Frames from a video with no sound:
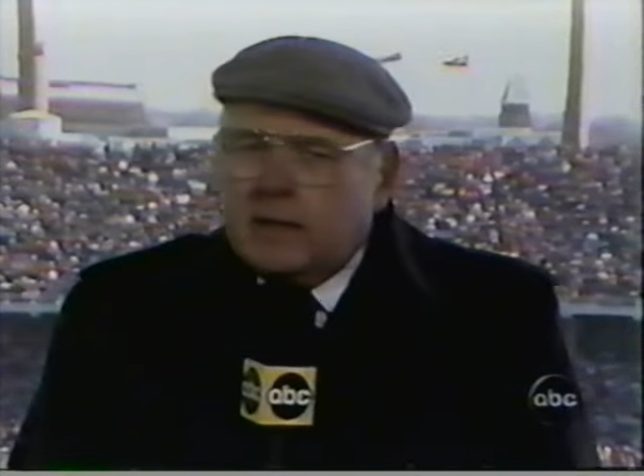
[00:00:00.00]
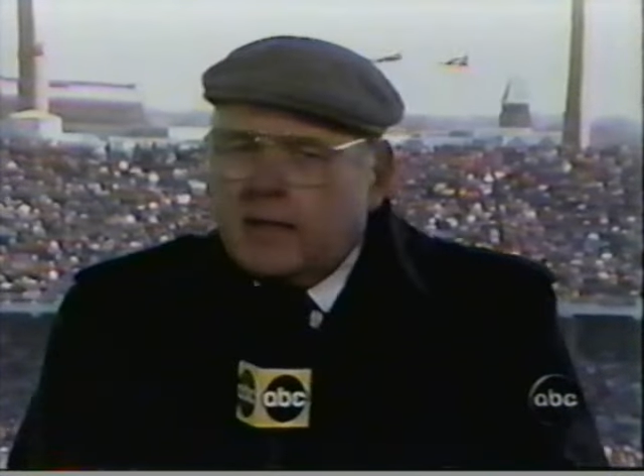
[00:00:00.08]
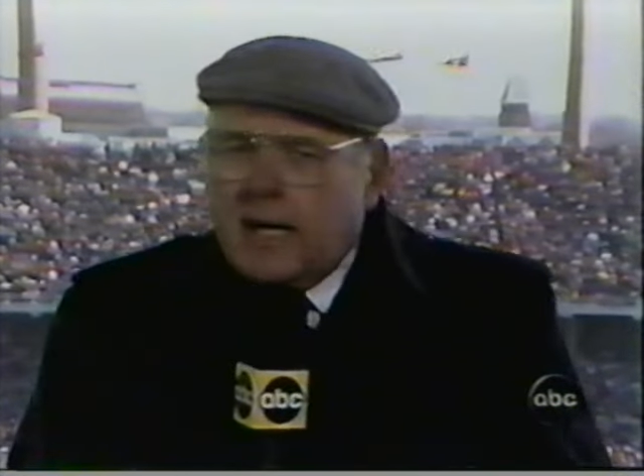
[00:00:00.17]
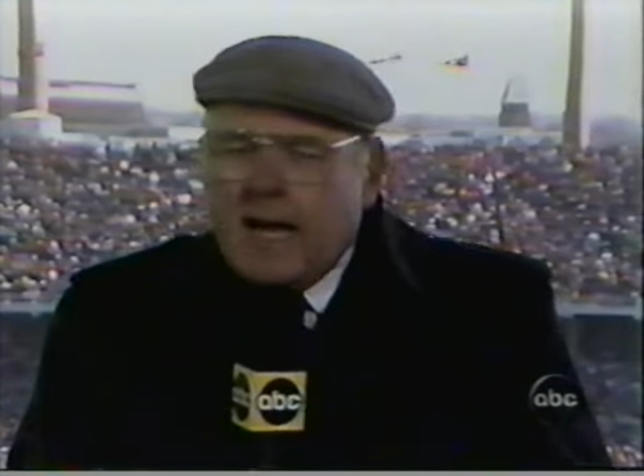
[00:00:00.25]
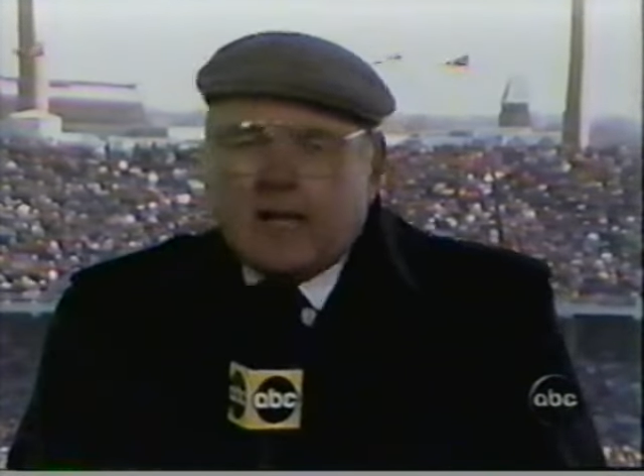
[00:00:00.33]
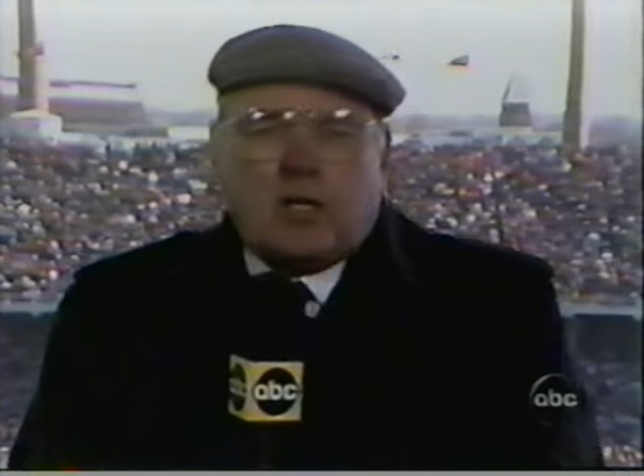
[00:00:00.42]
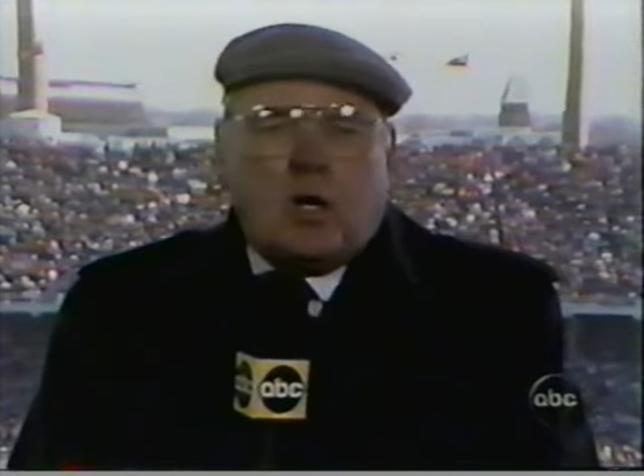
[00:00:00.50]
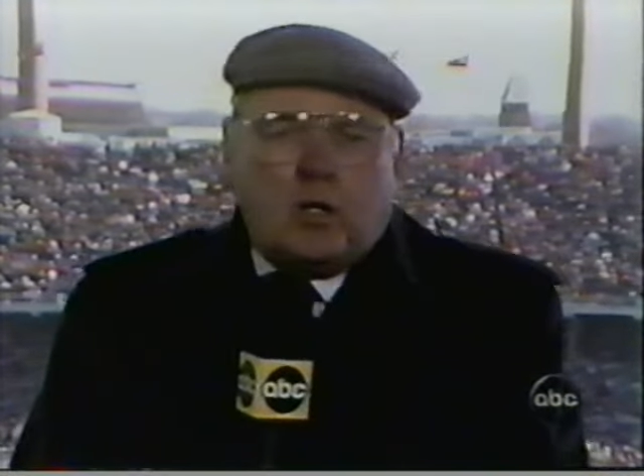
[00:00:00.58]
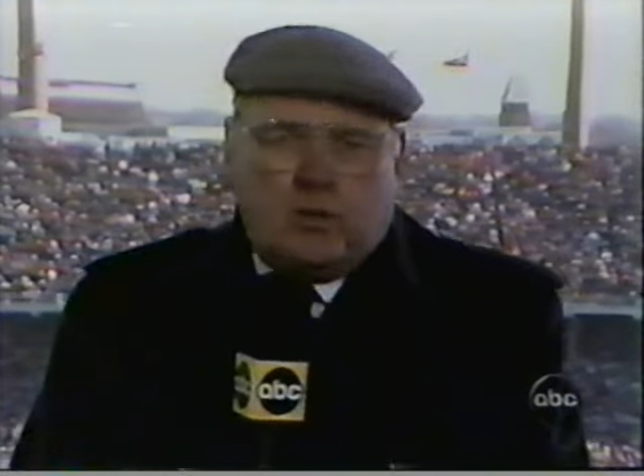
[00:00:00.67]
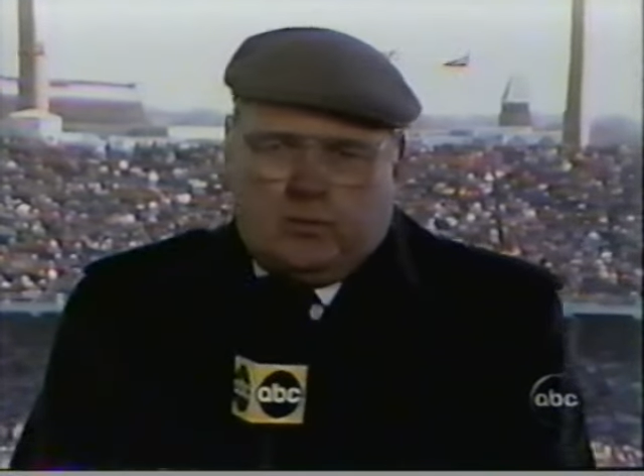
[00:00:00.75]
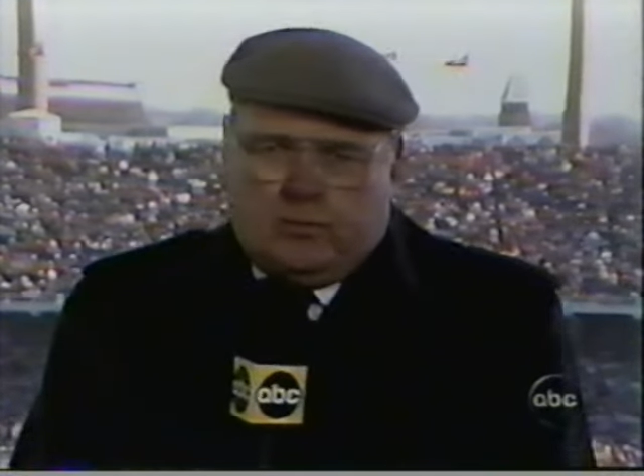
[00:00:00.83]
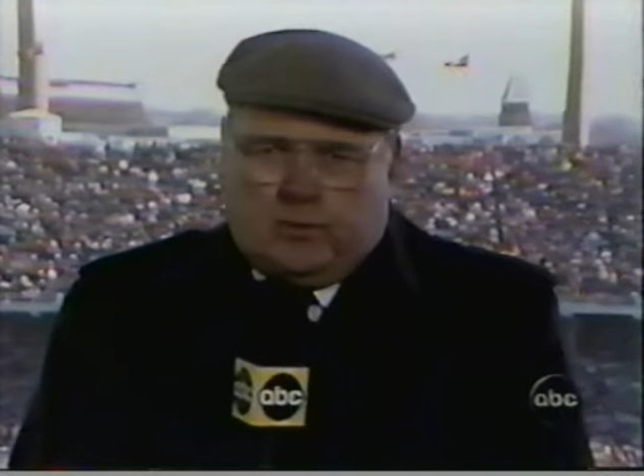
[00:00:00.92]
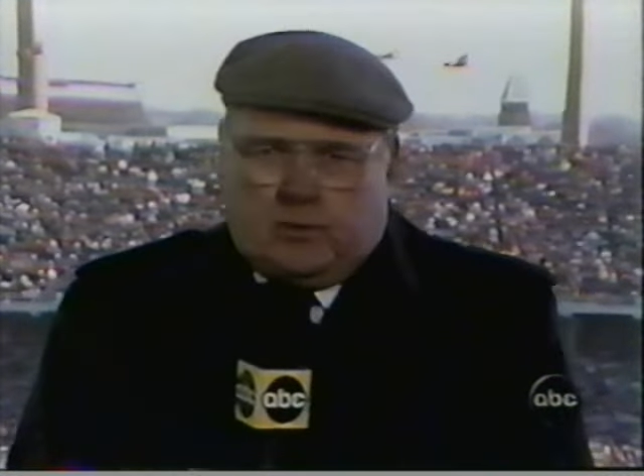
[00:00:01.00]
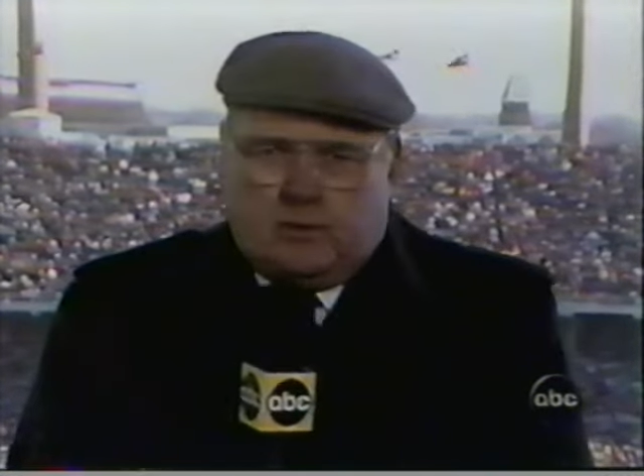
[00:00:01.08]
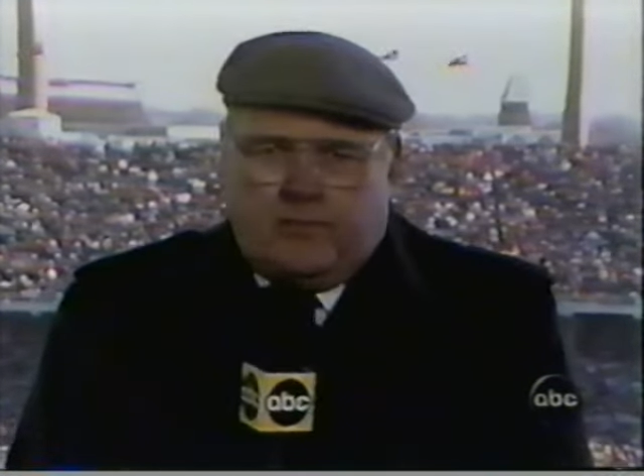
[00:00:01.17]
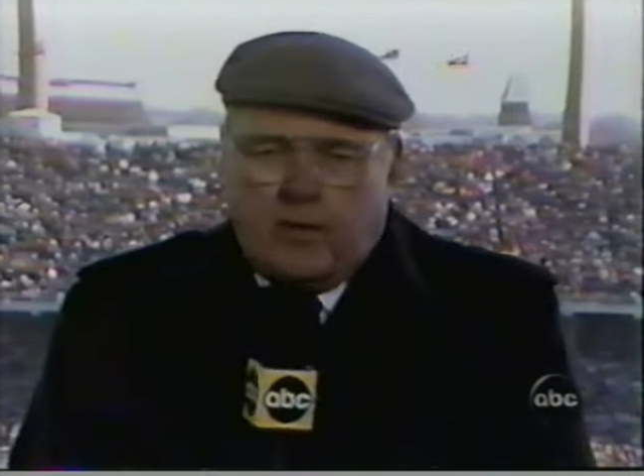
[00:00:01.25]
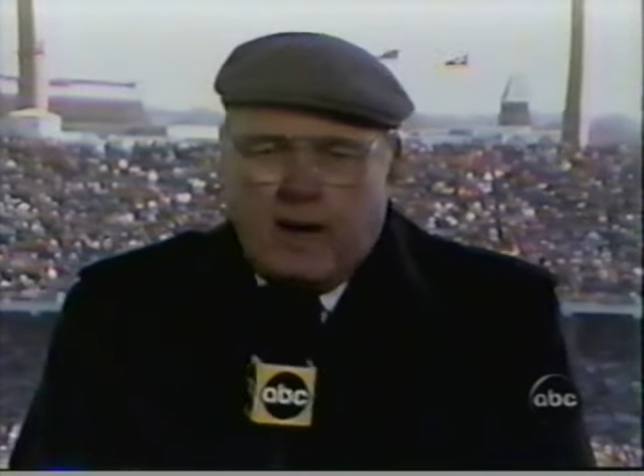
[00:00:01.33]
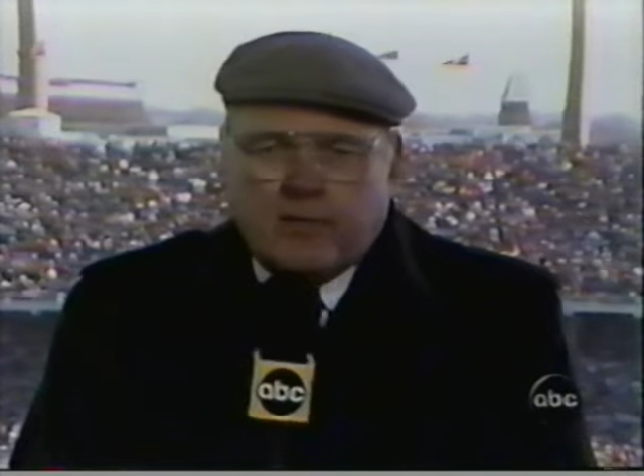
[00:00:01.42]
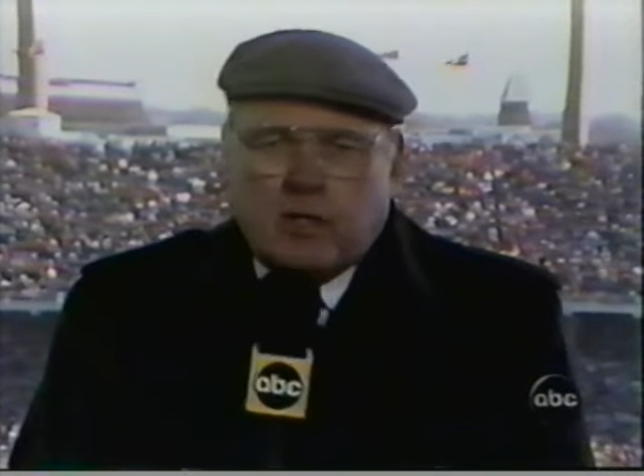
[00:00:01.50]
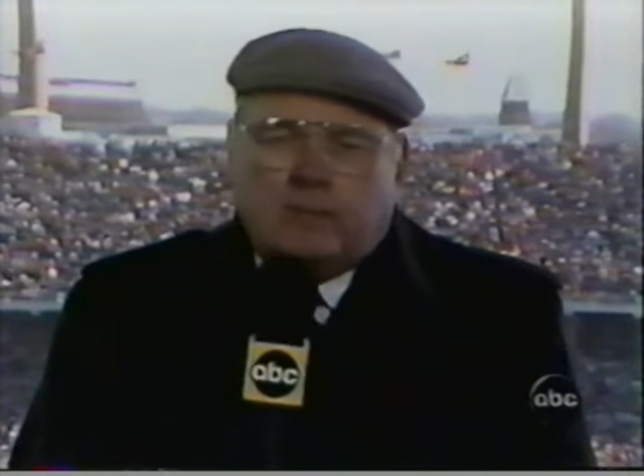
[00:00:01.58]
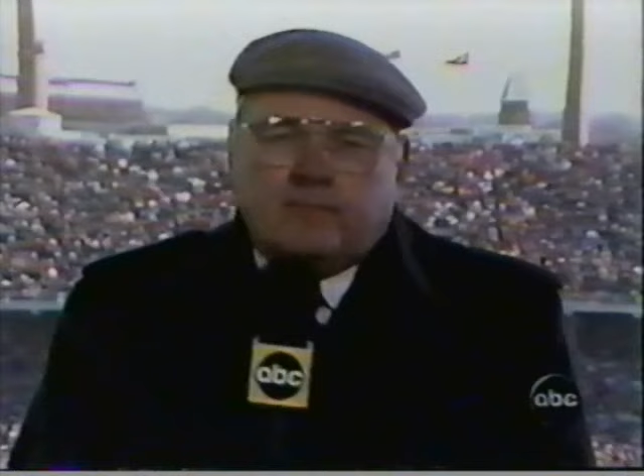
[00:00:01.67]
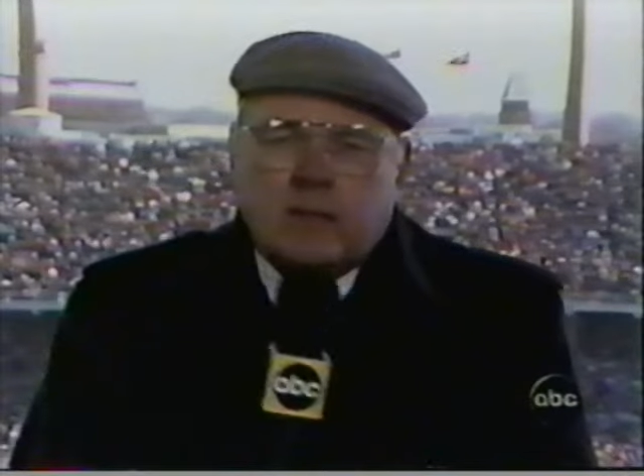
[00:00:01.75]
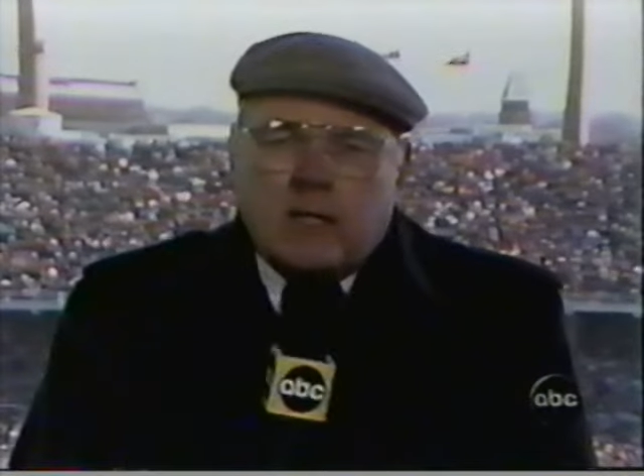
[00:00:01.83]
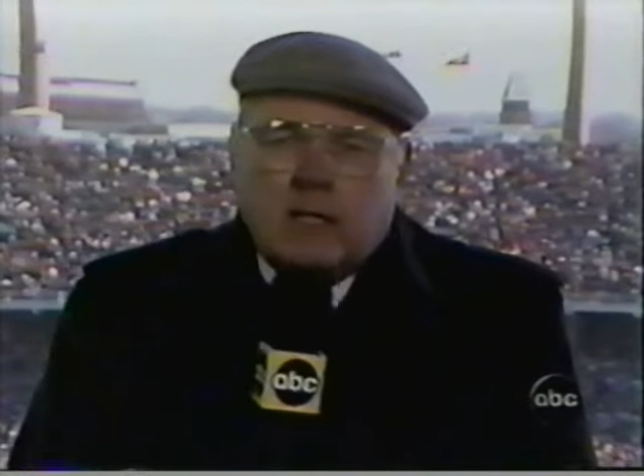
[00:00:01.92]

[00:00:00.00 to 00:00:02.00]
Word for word: that echoes forever.